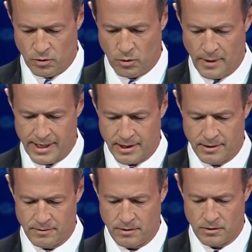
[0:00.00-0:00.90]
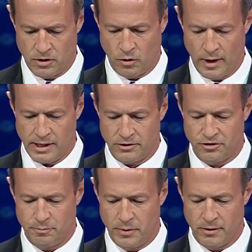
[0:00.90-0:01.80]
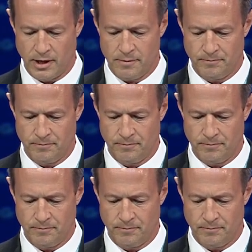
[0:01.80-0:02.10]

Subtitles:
awaken the great spirit